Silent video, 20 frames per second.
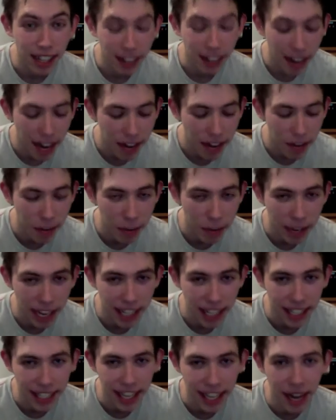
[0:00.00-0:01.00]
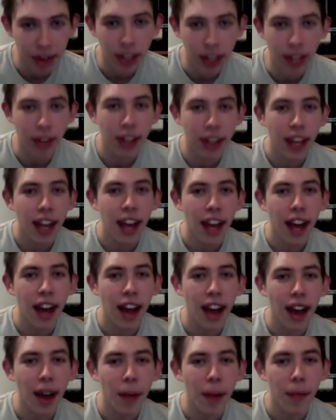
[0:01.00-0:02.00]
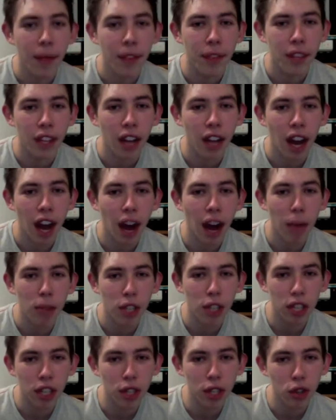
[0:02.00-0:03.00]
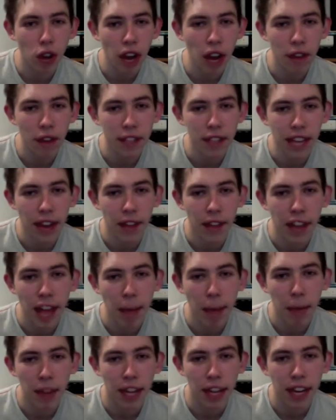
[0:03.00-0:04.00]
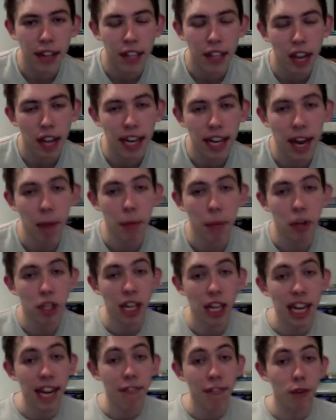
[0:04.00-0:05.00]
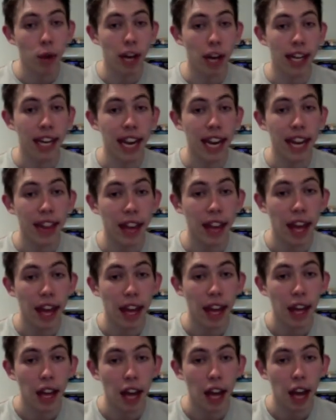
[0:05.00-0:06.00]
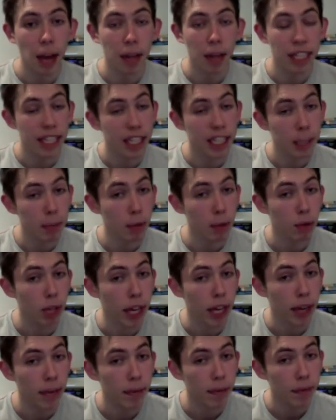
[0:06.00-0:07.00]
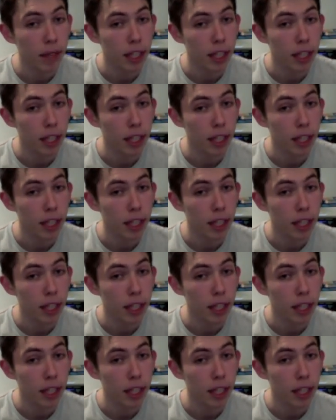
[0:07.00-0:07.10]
I can't even begin to tell you. Um, I was going to drive down there, but then it turned out because I live quite near there. Uh, it's in Spalding.